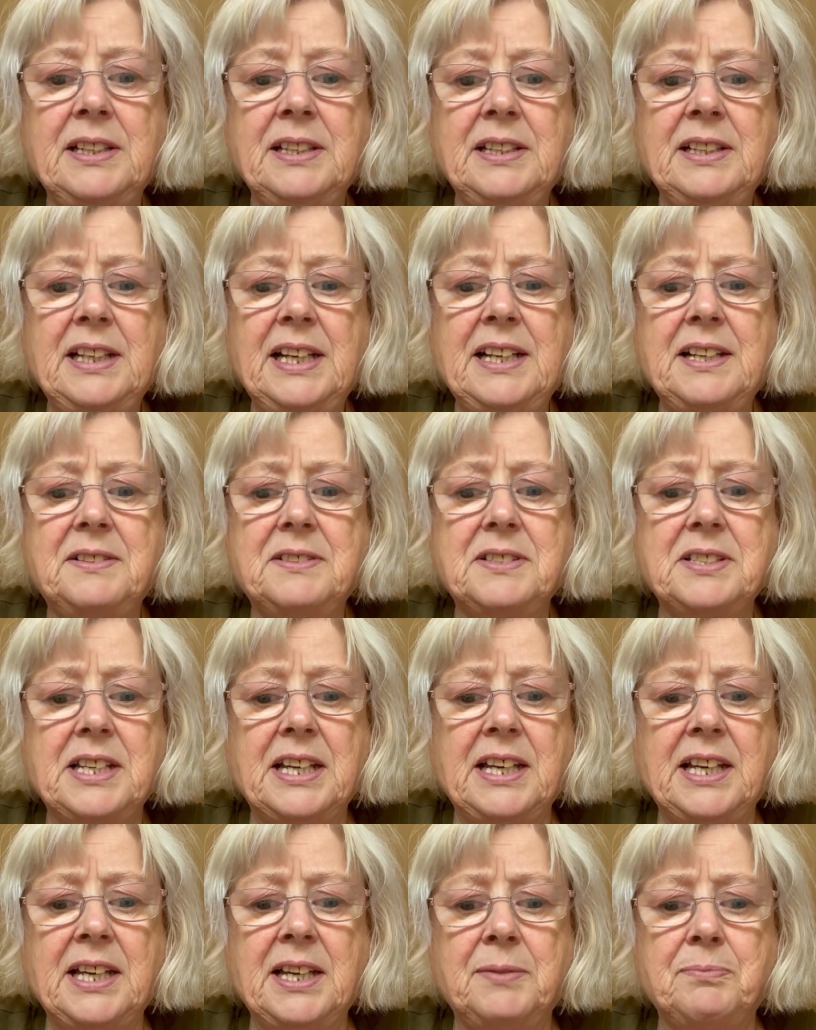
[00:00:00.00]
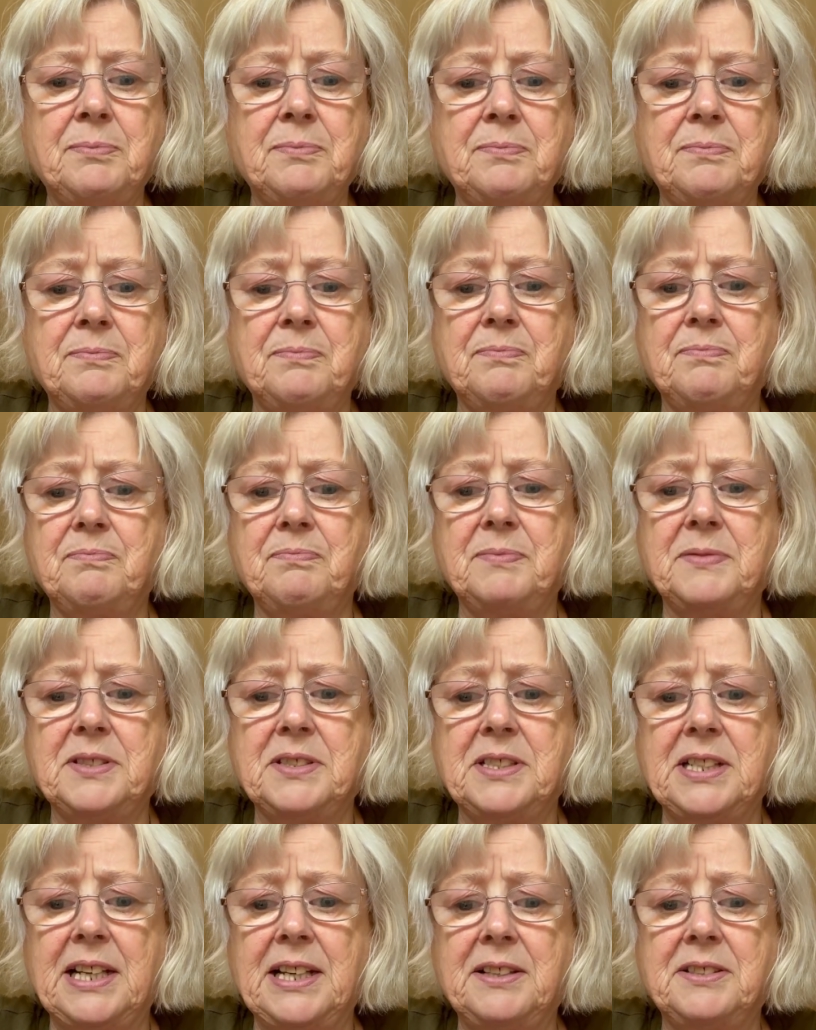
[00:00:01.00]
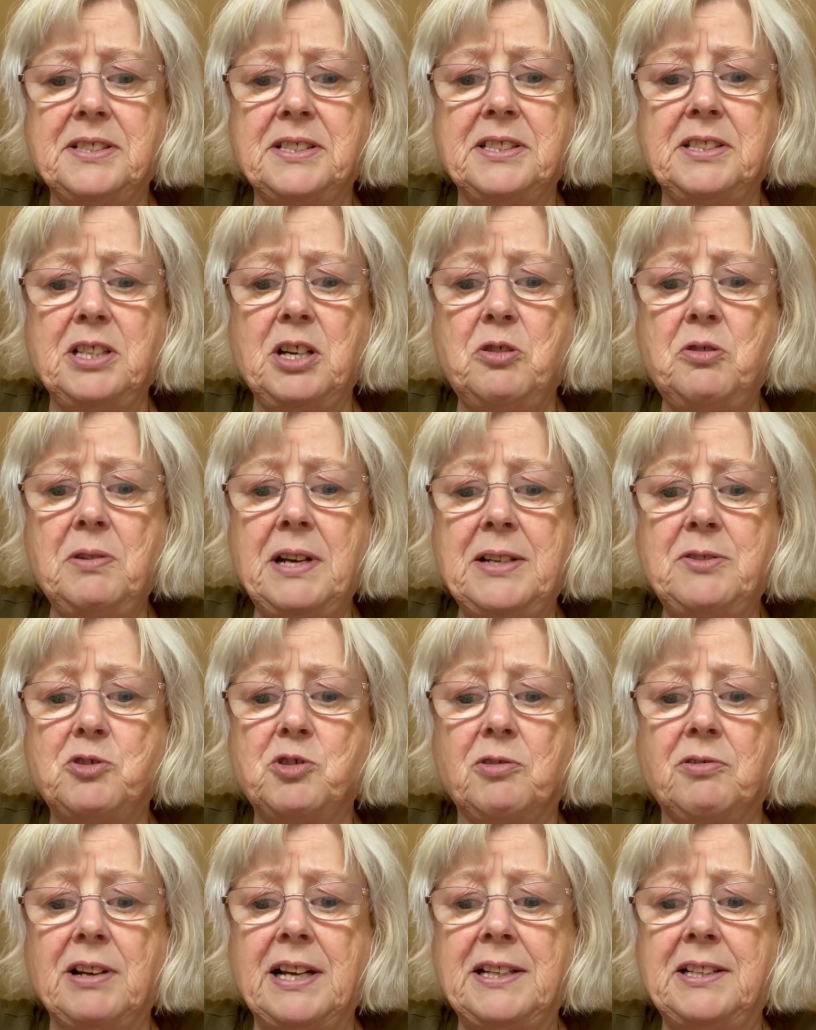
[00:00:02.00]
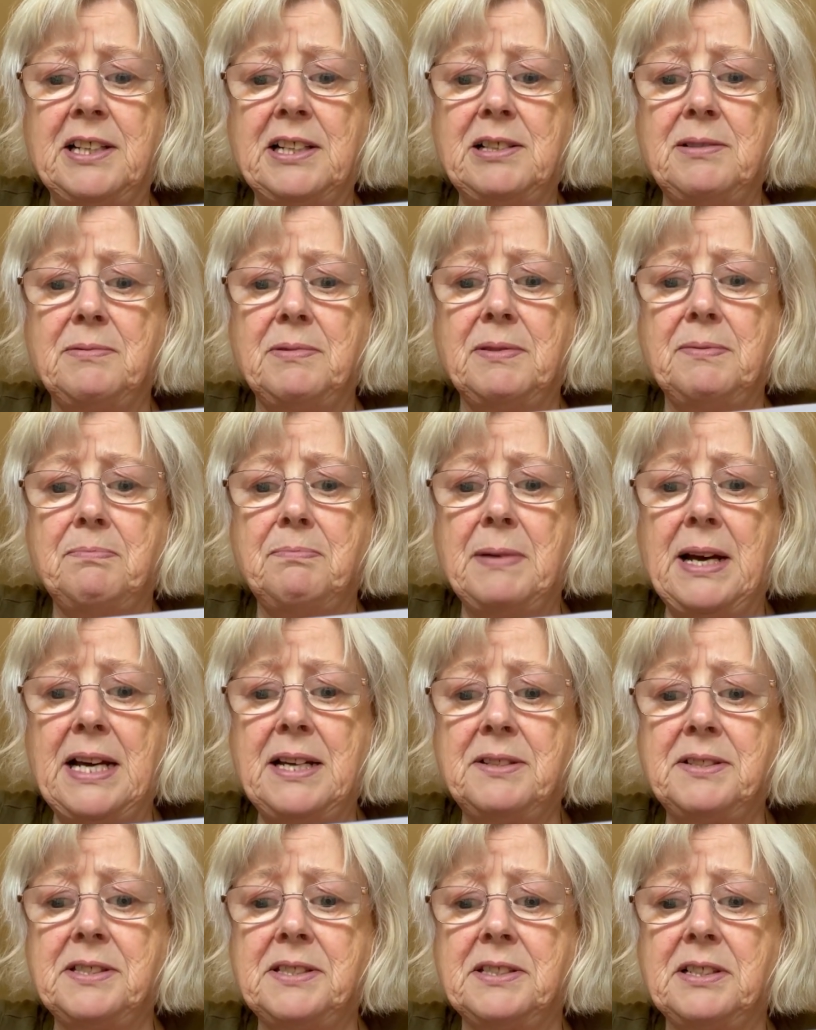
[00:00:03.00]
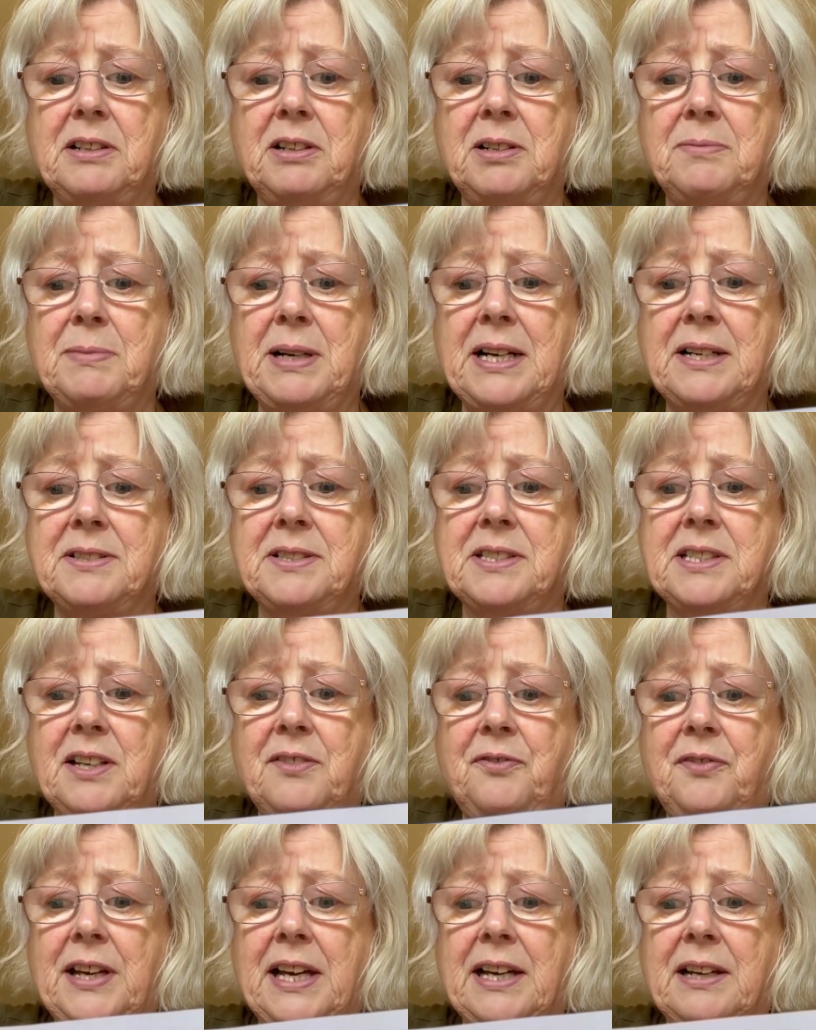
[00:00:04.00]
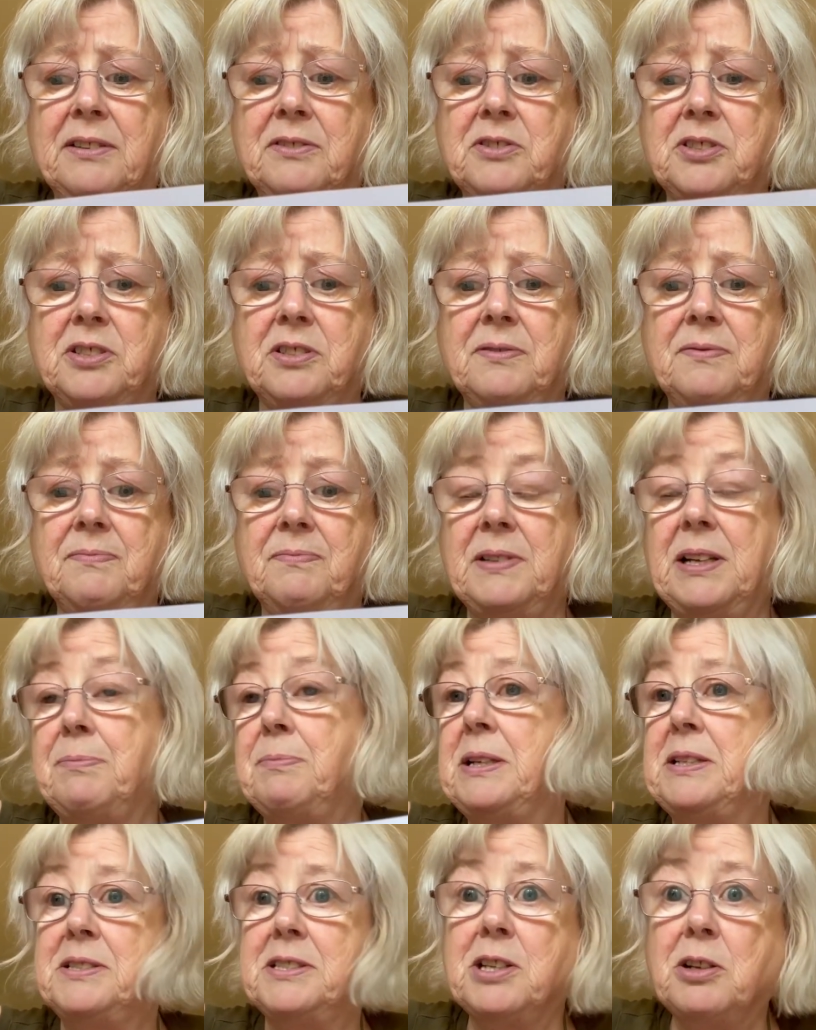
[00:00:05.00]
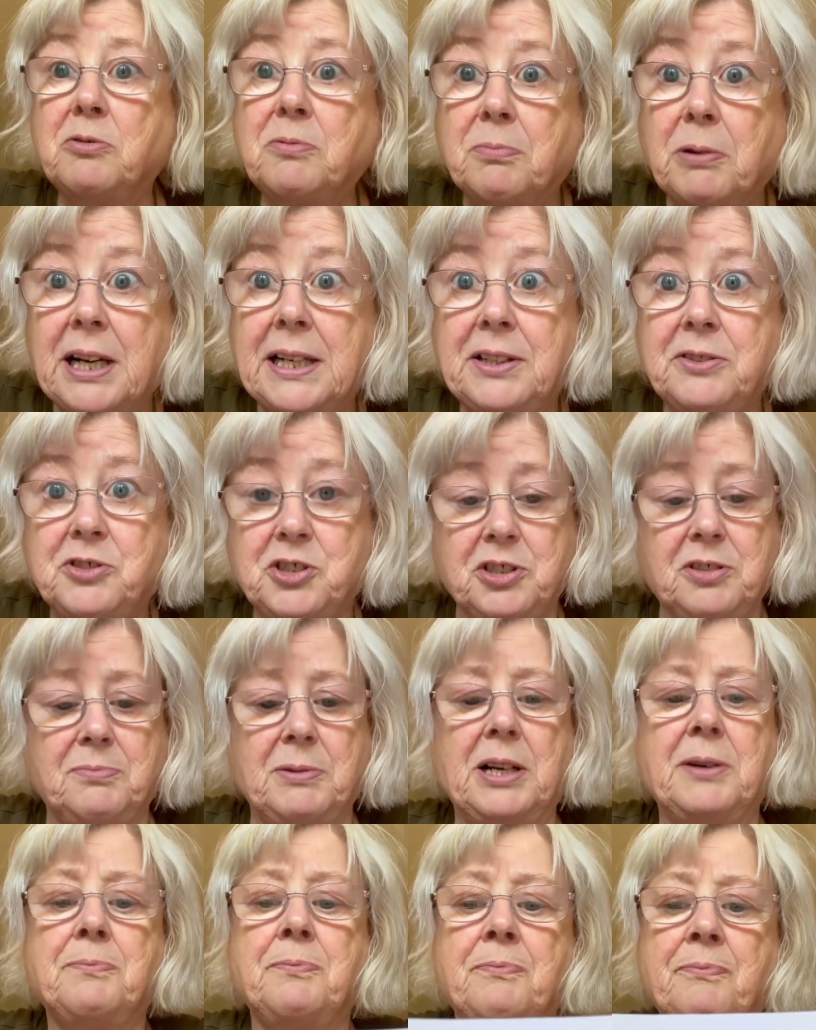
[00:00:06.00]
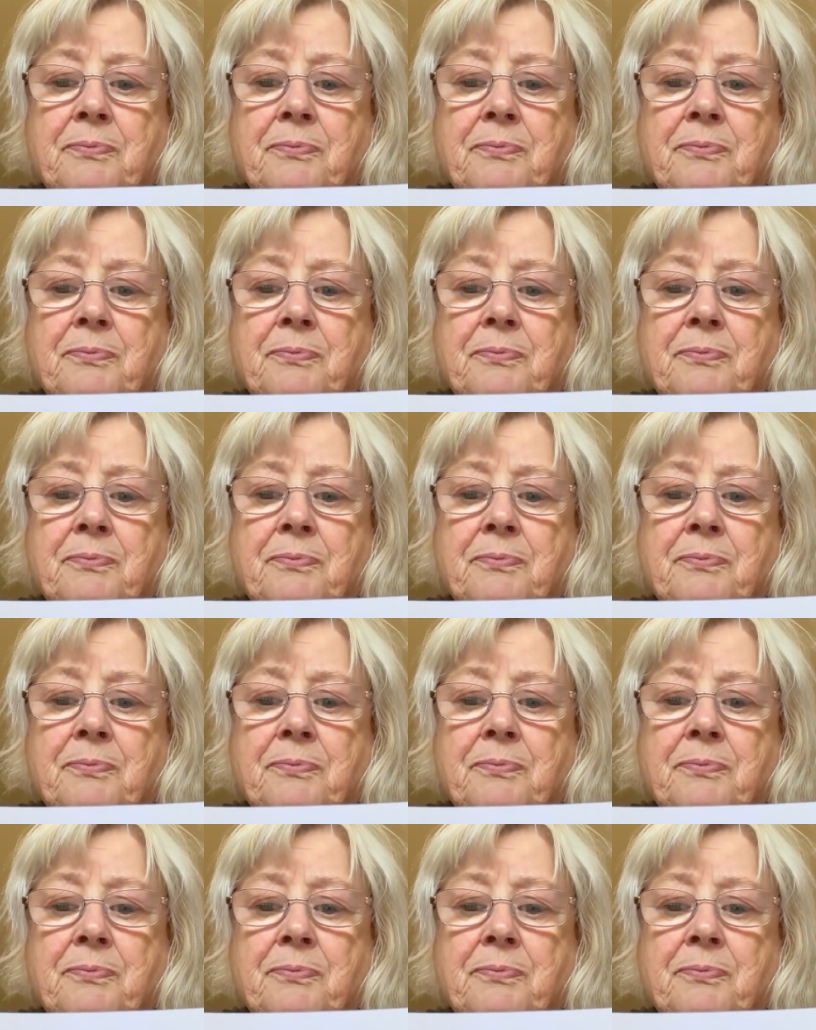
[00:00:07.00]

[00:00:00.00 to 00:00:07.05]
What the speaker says: It states no intracranial mass or mass effect. That means no brain tumour.